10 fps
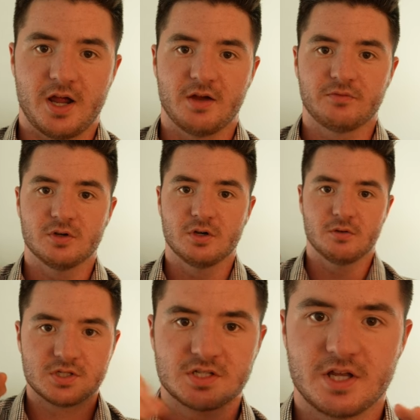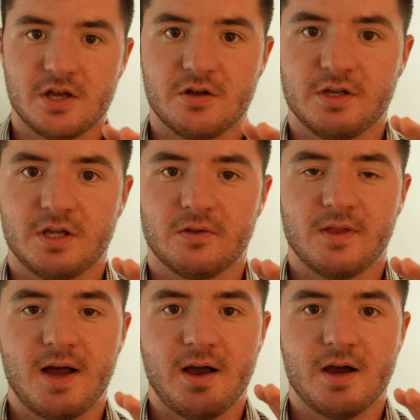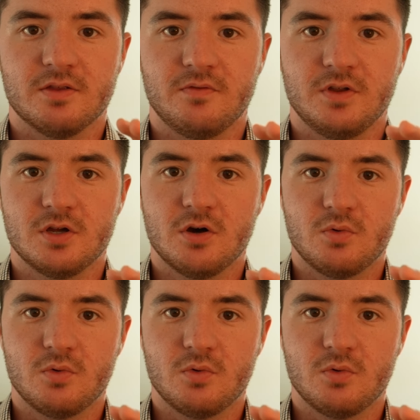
have to scale in a lot on the video,